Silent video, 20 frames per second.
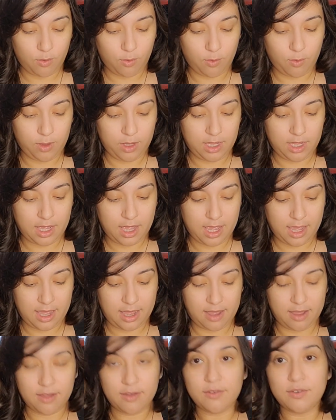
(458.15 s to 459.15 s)
We
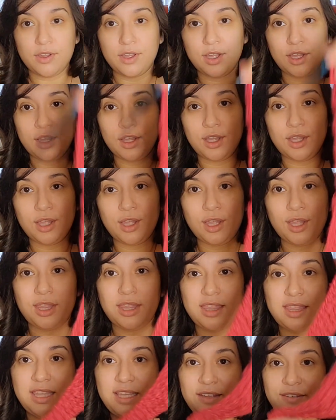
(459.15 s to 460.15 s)
have
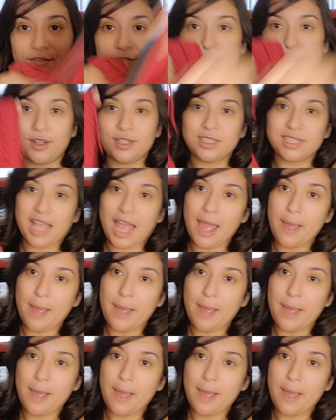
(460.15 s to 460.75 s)
the fronts